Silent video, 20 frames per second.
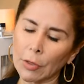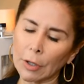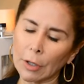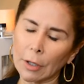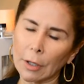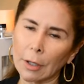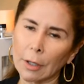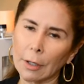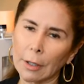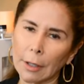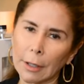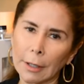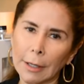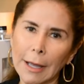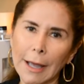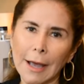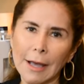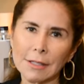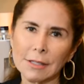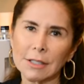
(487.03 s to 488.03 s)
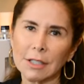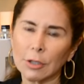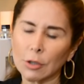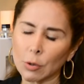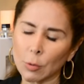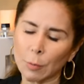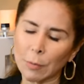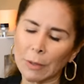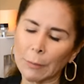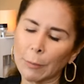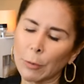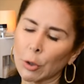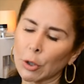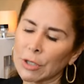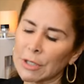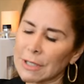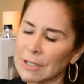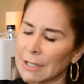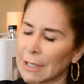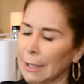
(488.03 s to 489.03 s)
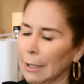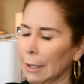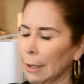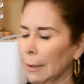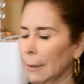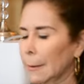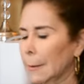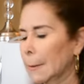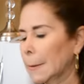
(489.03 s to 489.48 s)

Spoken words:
acid to prepare the skin.